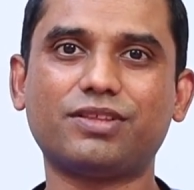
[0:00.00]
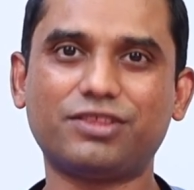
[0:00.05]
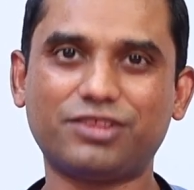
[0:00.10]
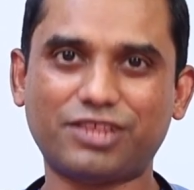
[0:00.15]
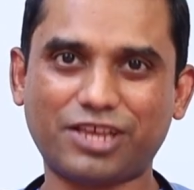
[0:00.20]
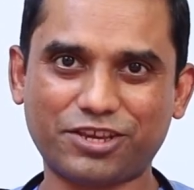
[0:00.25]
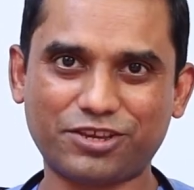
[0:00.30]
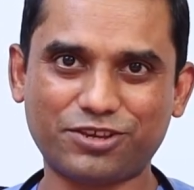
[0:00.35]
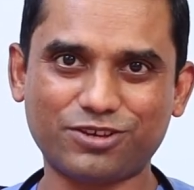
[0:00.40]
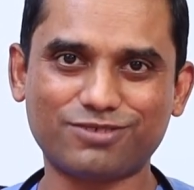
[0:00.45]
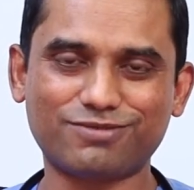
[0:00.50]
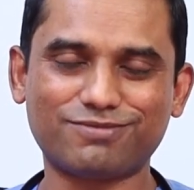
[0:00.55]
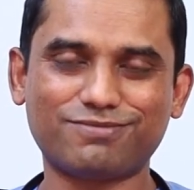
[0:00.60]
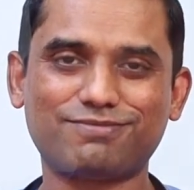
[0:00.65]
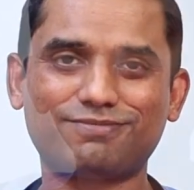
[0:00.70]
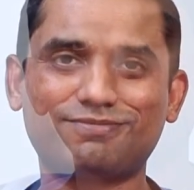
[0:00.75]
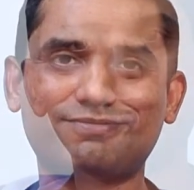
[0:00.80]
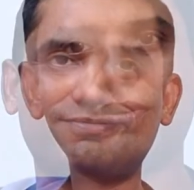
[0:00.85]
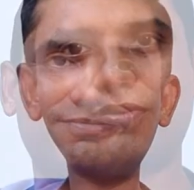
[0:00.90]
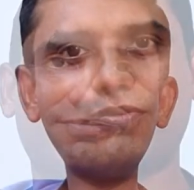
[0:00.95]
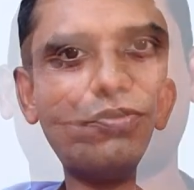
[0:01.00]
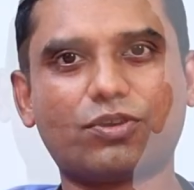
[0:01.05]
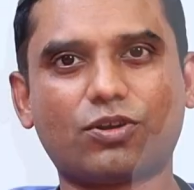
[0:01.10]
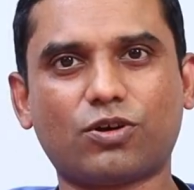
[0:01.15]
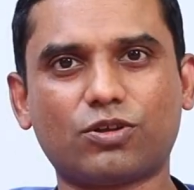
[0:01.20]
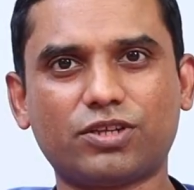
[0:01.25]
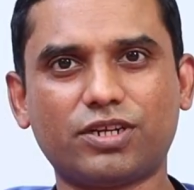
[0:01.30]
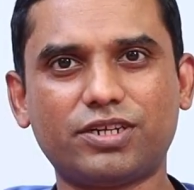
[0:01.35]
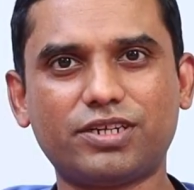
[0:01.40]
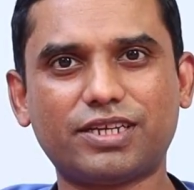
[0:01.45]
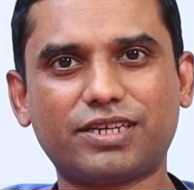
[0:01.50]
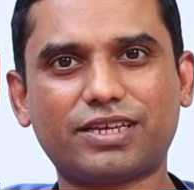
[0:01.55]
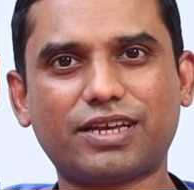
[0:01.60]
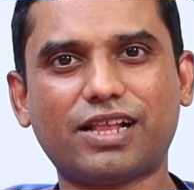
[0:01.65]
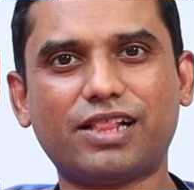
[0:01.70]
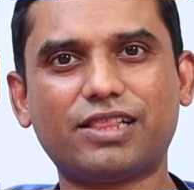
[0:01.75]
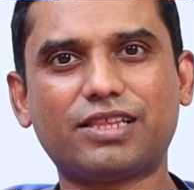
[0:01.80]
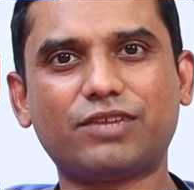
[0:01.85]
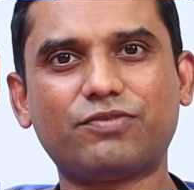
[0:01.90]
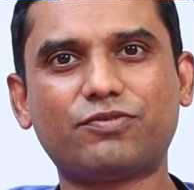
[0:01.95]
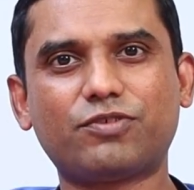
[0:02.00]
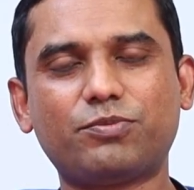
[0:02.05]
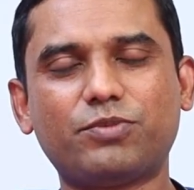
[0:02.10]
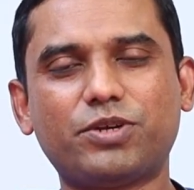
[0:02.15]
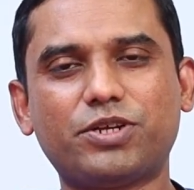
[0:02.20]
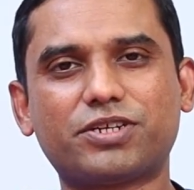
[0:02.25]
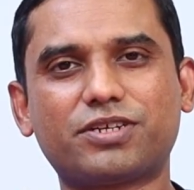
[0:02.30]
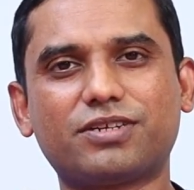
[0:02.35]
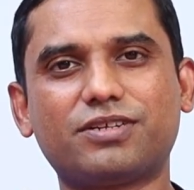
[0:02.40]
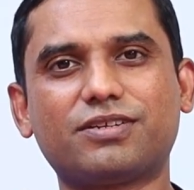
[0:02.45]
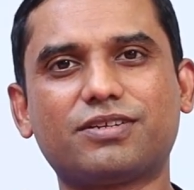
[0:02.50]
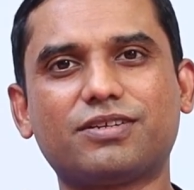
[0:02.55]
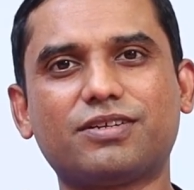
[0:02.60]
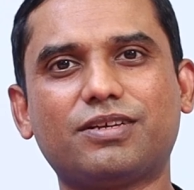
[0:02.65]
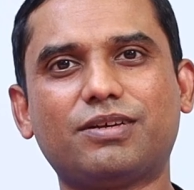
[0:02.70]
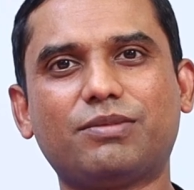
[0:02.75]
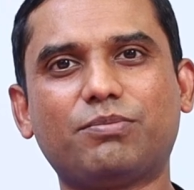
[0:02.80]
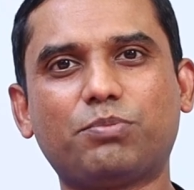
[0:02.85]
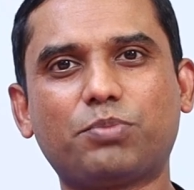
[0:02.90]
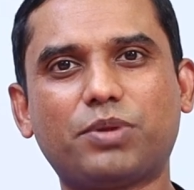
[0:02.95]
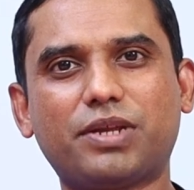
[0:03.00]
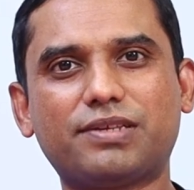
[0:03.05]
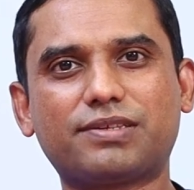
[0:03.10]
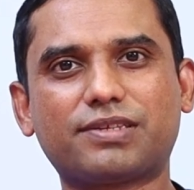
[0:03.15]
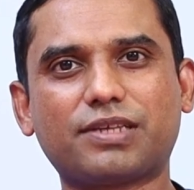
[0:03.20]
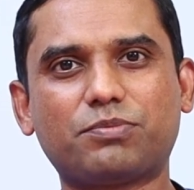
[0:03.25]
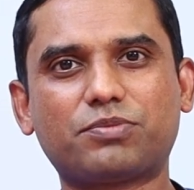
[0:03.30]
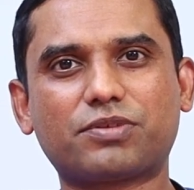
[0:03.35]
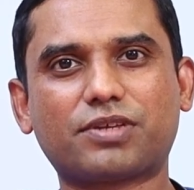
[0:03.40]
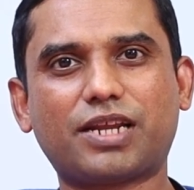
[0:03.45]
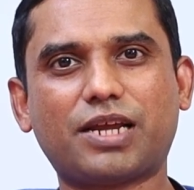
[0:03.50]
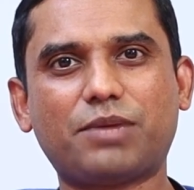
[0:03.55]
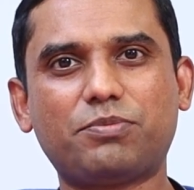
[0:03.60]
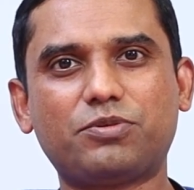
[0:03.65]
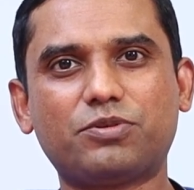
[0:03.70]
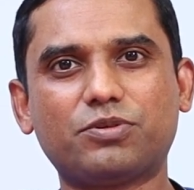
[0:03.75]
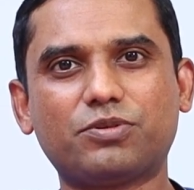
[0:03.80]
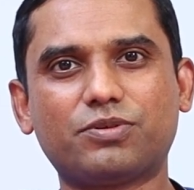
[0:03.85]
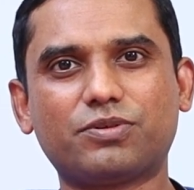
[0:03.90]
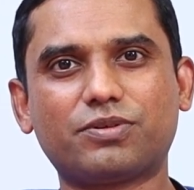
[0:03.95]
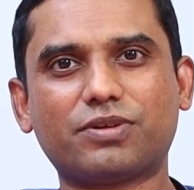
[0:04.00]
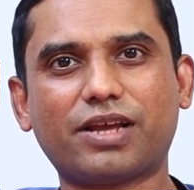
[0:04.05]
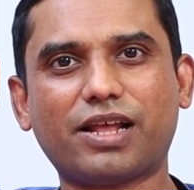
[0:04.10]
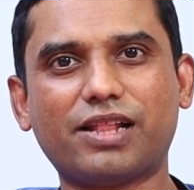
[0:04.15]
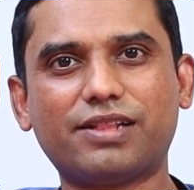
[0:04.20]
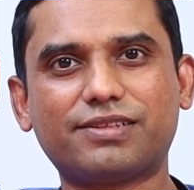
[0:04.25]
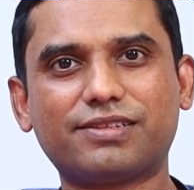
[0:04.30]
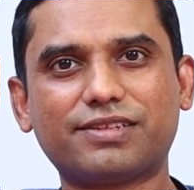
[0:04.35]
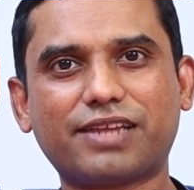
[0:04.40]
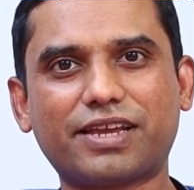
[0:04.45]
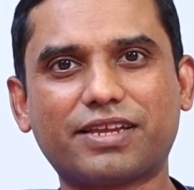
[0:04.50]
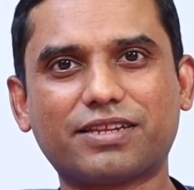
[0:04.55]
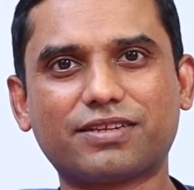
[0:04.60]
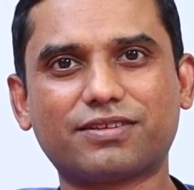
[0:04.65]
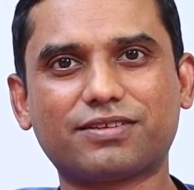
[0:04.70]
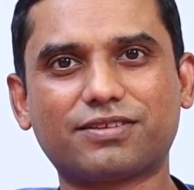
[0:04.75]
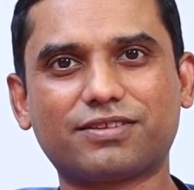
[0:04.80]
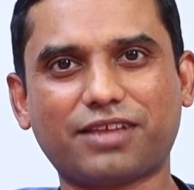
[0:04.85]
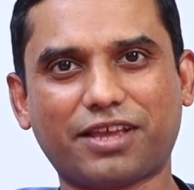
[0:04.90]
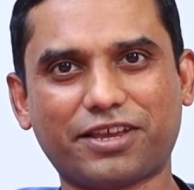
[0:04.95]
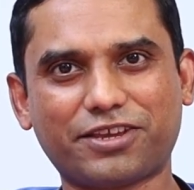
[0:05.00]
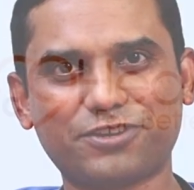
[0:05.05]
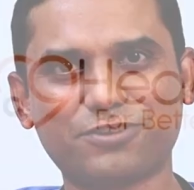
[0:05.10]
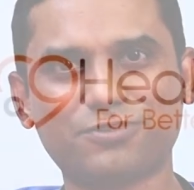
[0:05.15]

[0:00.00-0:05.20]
Thank you. For authentic health information, please subscribe to Health9. Thank